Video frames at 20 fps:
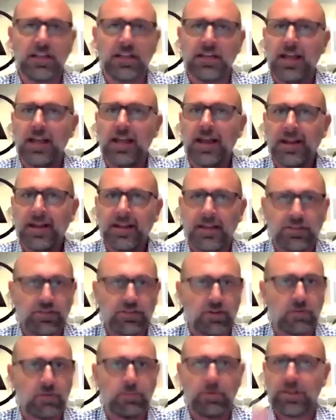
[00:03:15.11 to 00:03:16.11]
in any
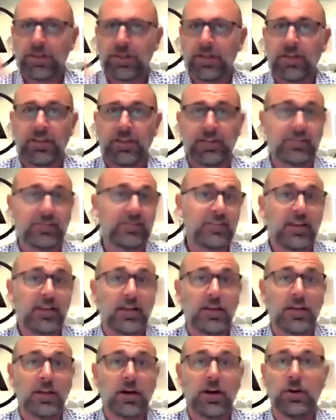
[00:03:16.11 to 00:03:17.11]
job, whether you're the
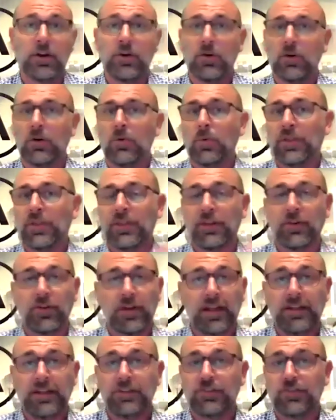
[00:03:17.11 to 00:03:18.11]
C E O or whether you're
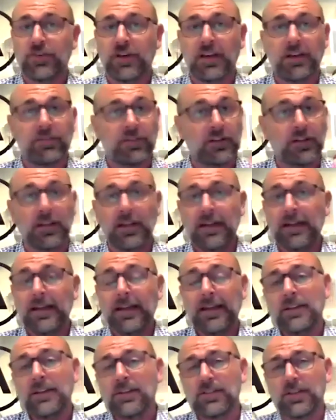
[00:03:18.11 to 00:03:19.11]
an entry-level
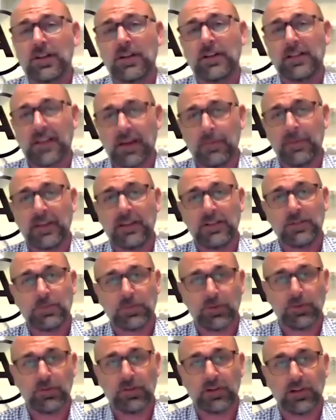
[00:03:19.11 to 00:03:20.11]
intern coming
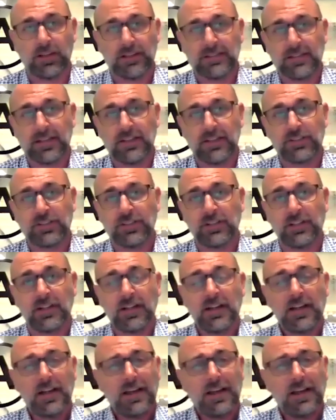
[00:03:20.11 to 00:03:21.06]
into an organization,